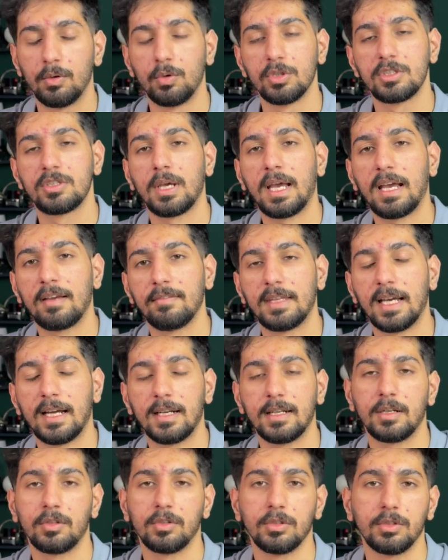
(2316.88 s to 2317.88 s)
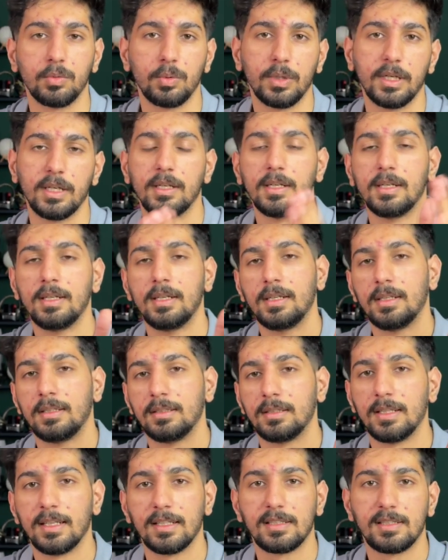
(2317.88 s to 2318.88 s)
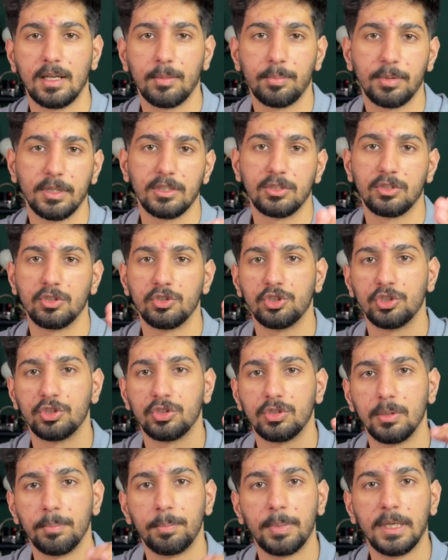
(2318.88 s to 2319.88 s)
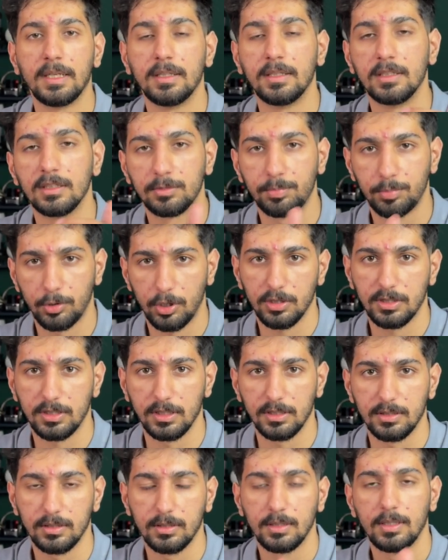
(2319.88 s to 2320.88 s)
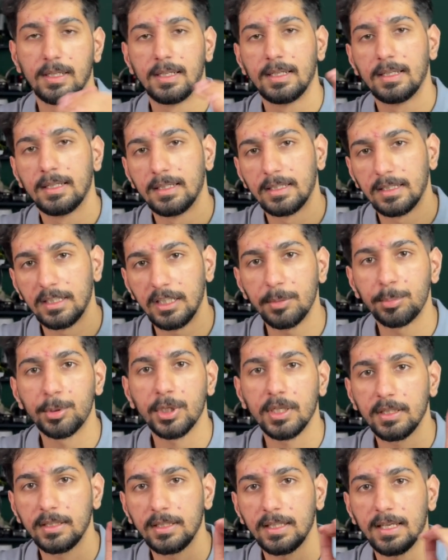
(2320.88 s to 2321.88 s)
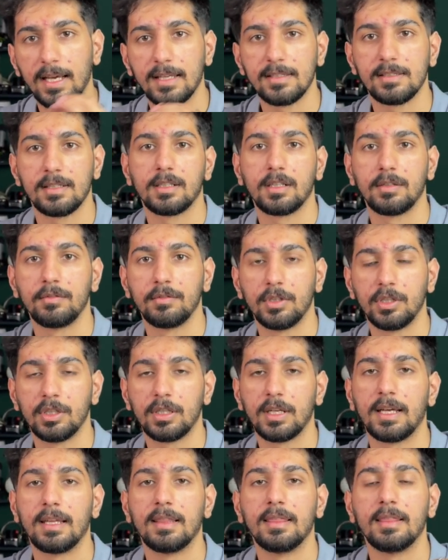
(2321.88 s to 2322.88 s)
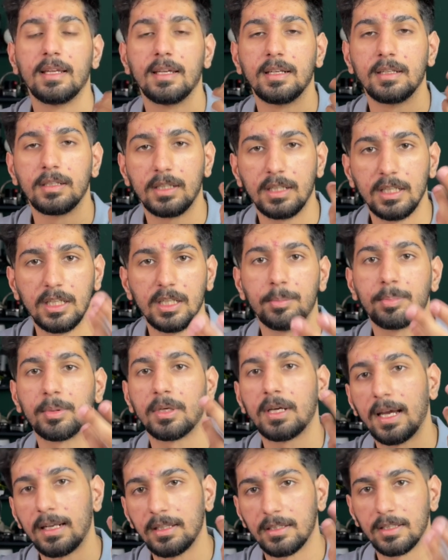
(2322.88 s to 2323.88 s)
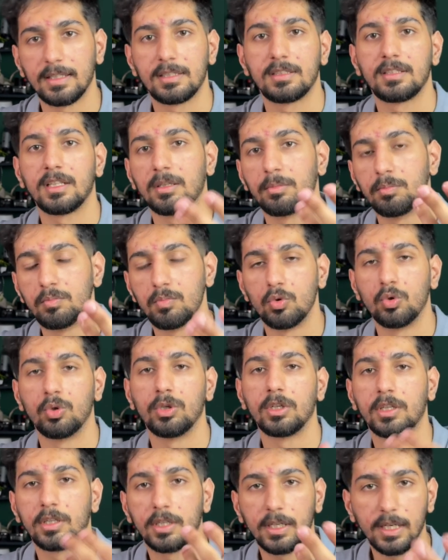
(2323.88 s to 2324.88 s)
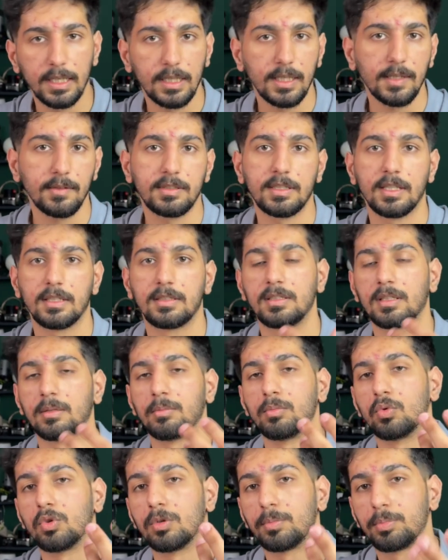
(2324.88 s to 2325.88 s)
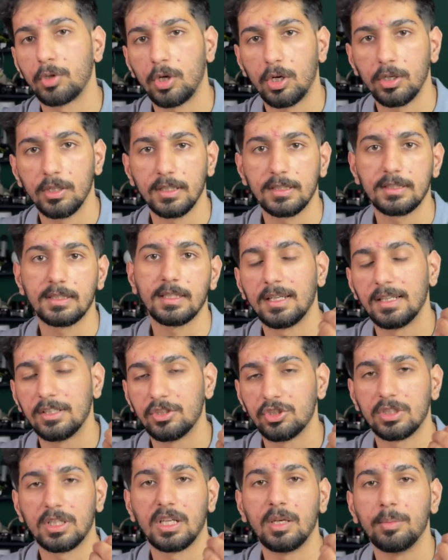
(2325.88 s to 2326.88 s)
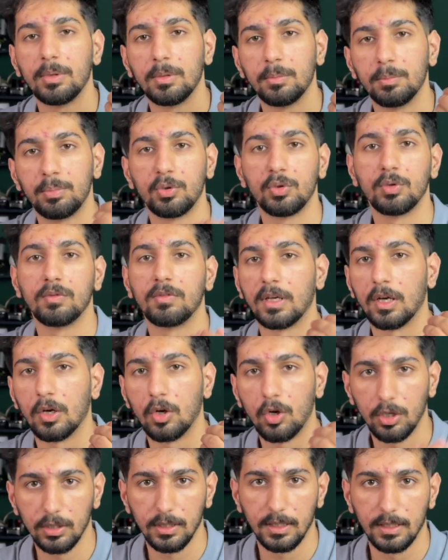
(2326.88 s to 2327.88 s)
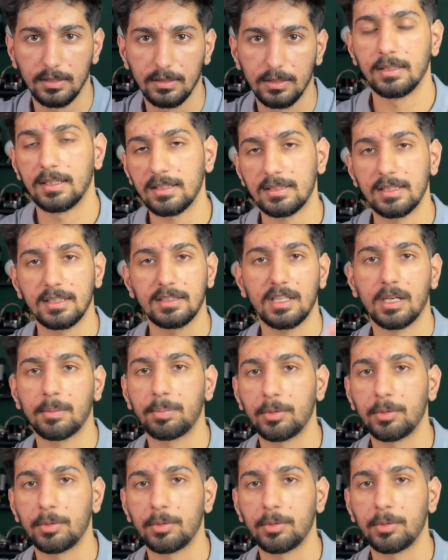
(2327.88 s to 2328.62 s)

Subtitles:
once you have that out of the way, the next step is to just repeat this process. Keep running the ads that convert and then keep testing more creatives, testing more products, and just keep improving on this. This exact